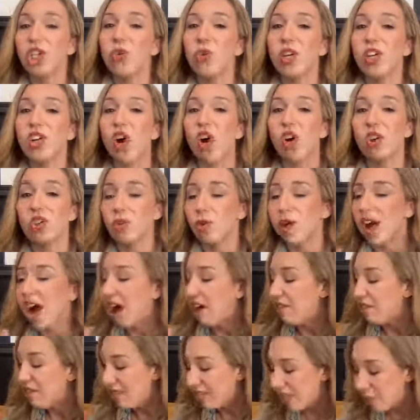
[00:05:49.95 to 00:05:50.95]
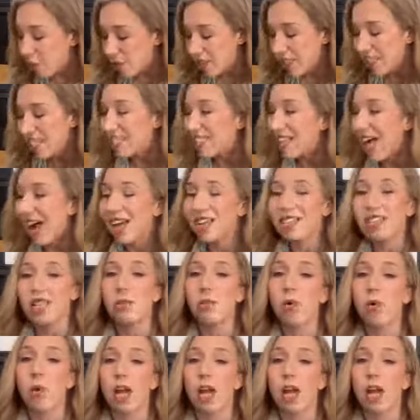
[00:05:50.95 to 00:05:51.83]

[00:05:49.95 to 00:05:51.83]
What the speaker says: You can also have those exact same